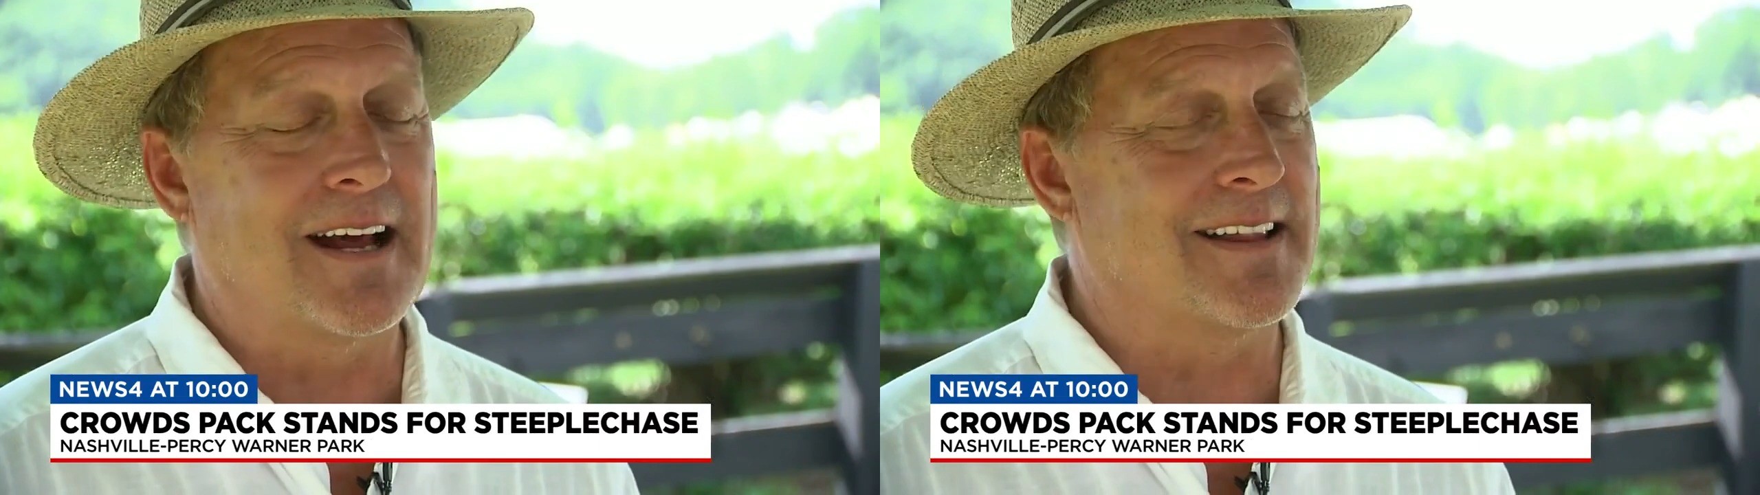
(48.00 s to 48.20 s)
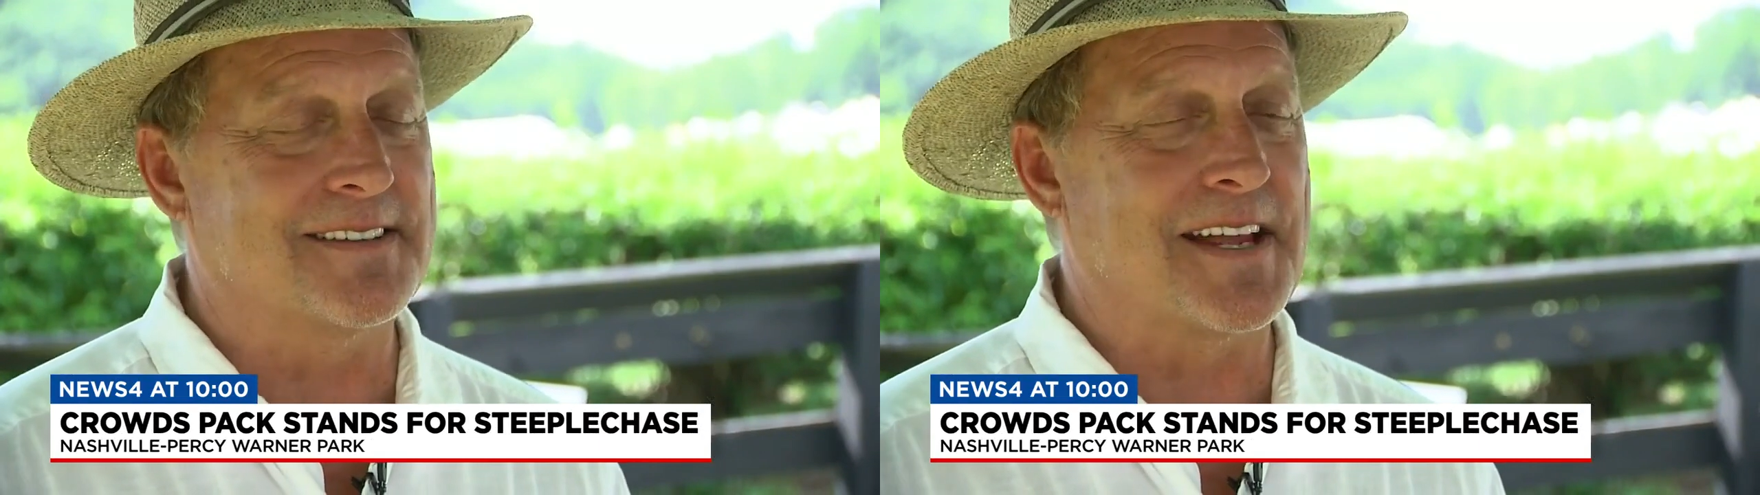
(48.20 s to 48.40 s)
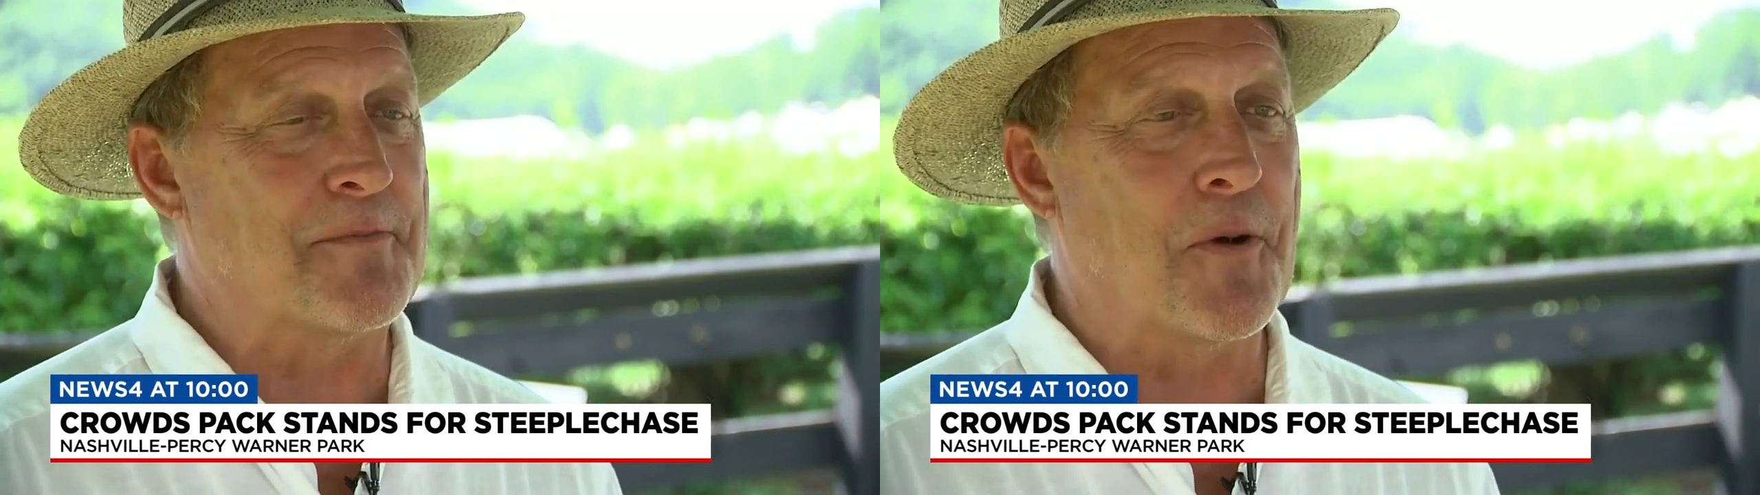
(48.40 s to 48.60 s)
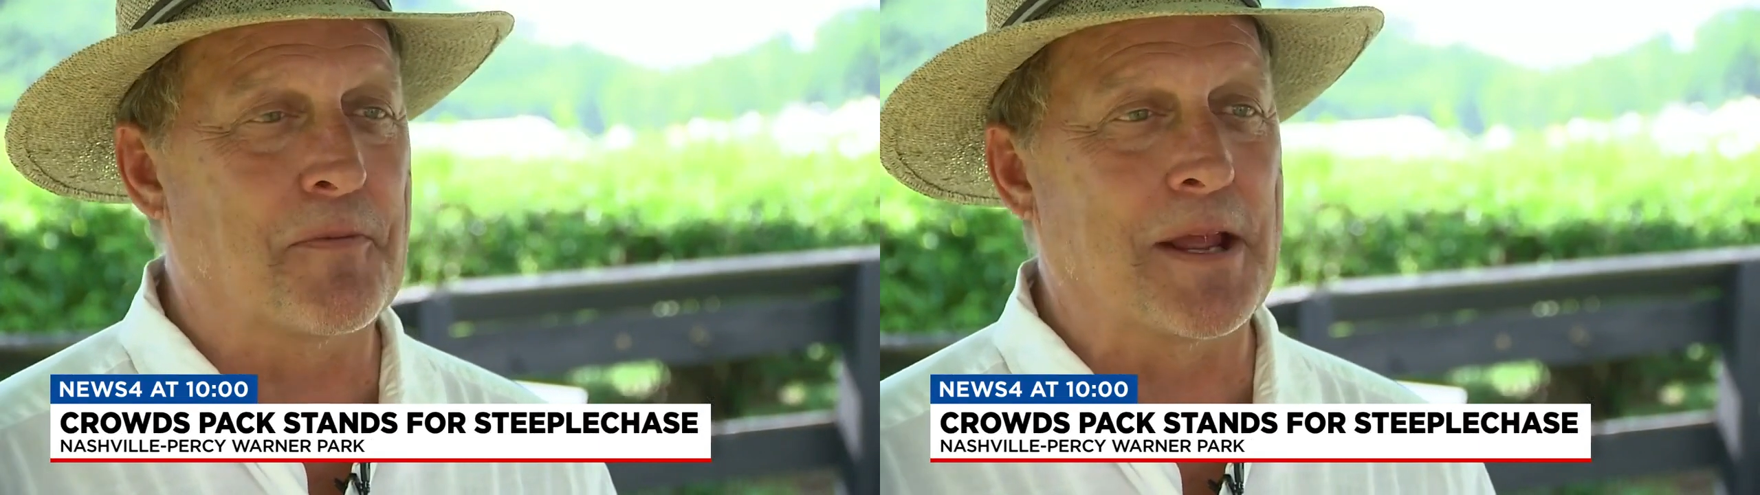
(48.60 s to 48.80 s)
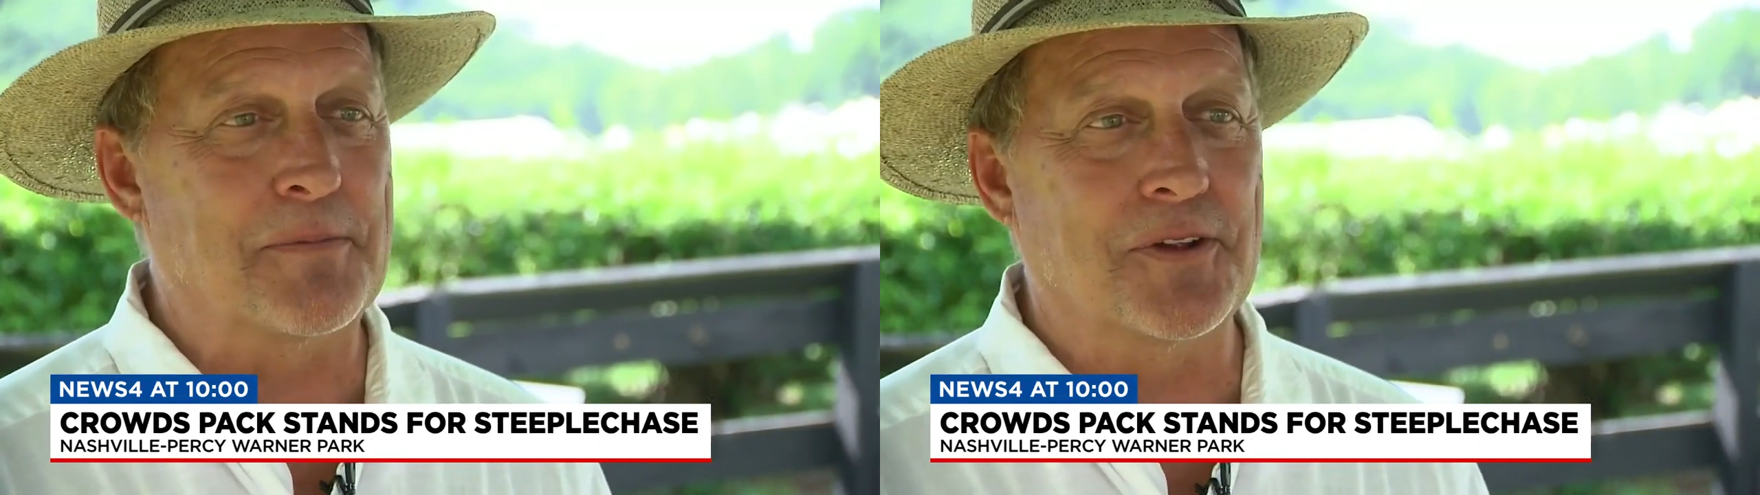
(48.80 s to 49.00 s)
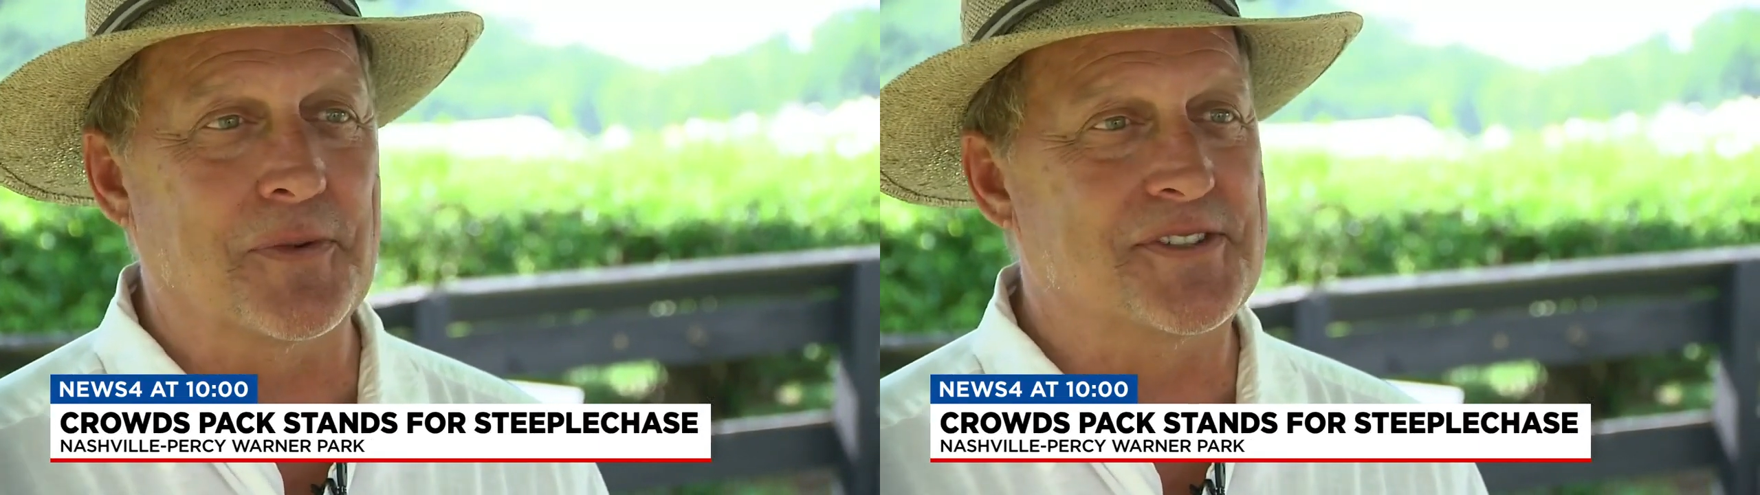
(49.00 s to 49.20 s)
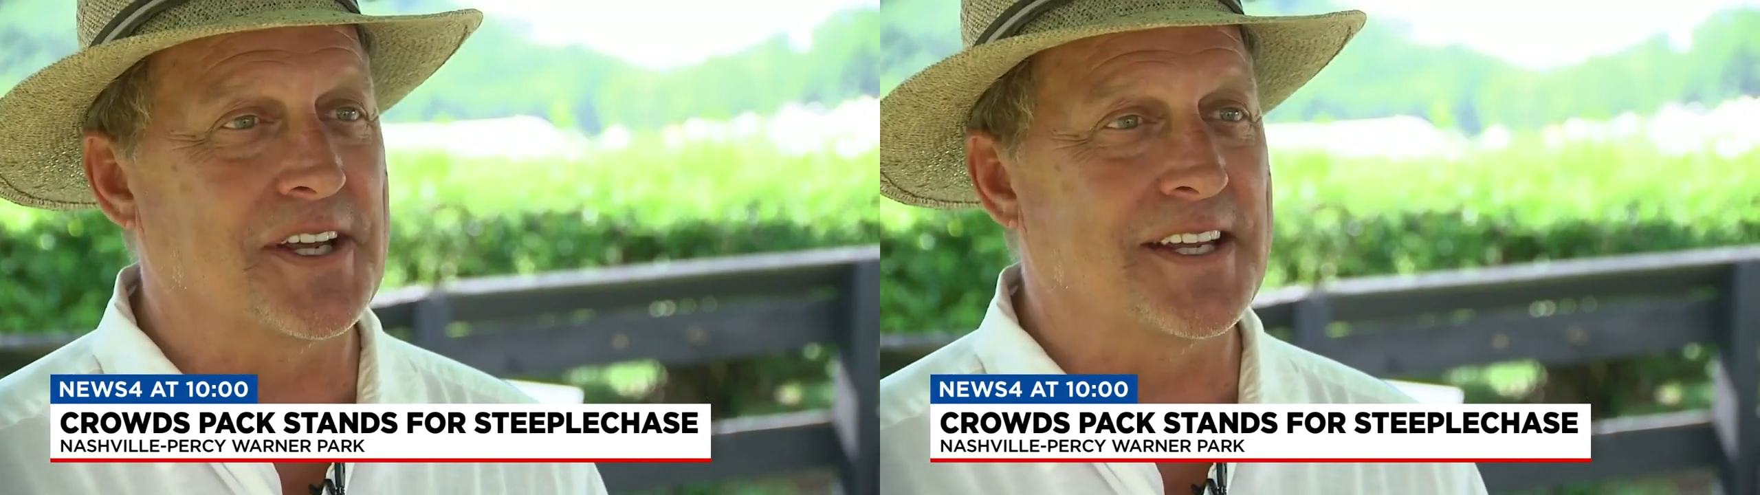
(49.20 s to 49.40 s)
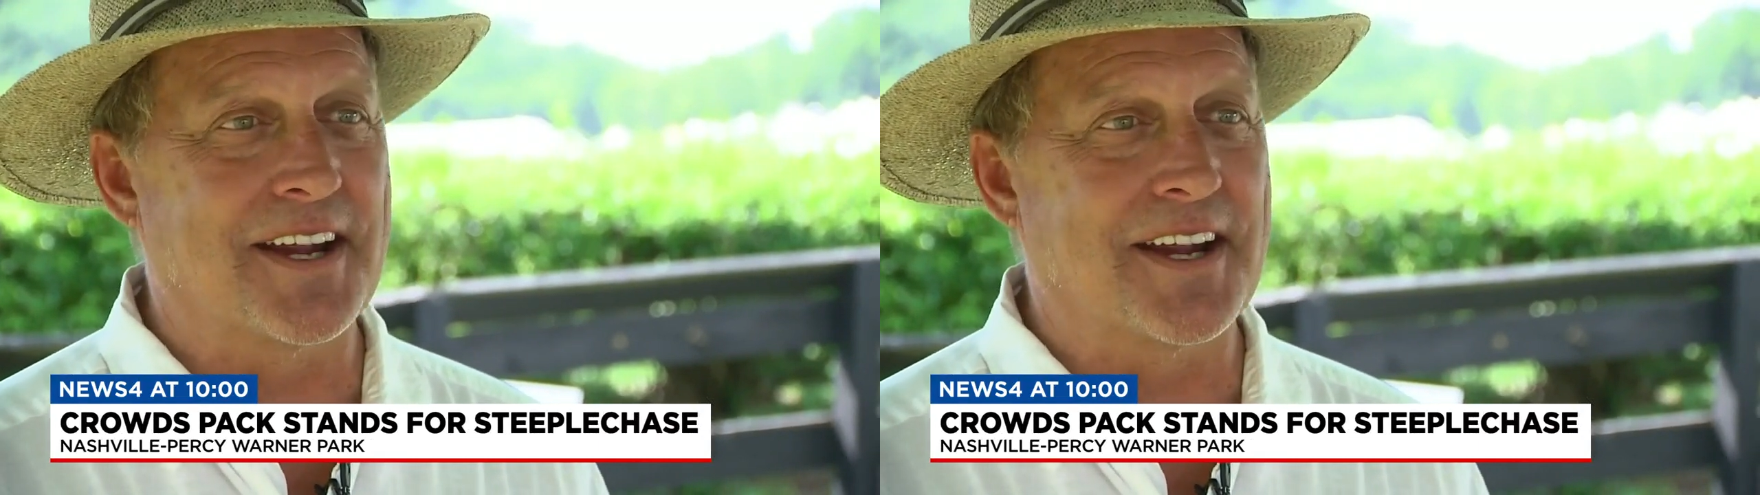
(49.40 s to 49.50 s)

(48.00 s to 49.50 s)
A lot of the same old people that we see